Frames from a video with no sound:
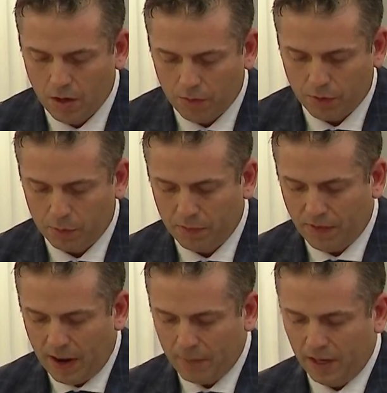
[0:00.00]
Former
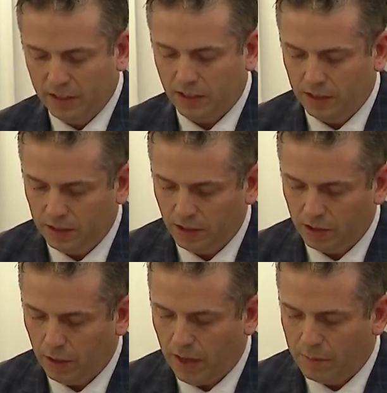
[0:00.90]
Finance
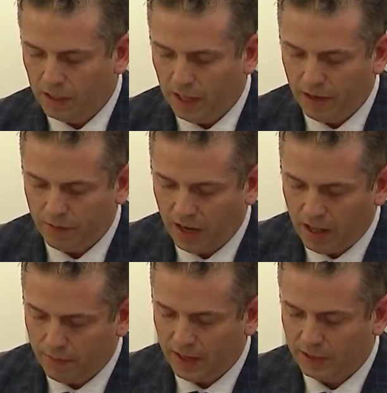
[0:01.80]
Minister, MLA for
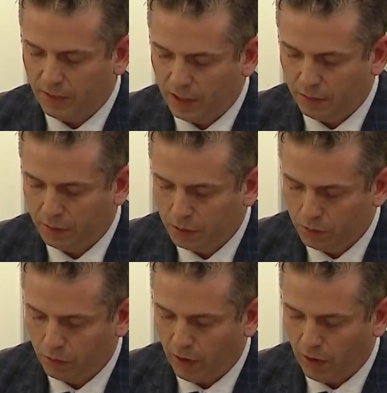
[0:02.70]
Halifax Fairview,